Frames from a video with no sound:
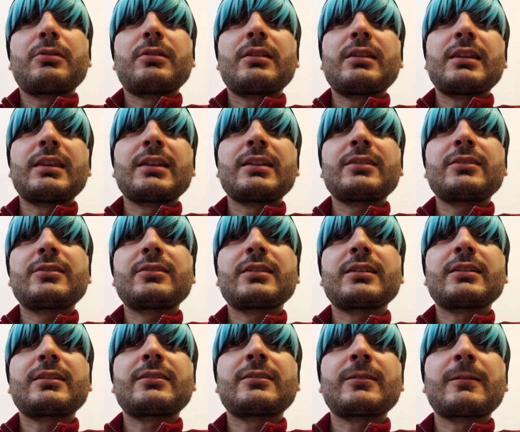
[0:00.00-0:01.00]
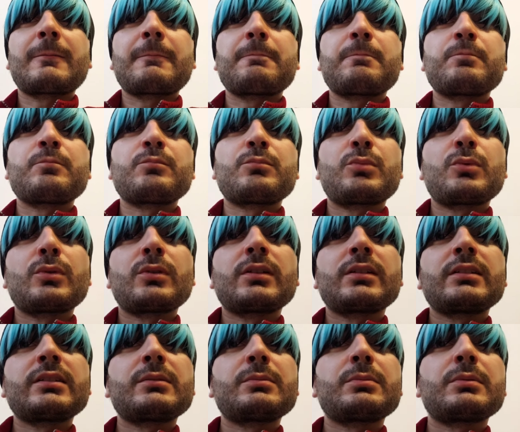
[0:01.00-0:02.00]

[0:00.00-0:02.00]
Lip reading: put less at some points,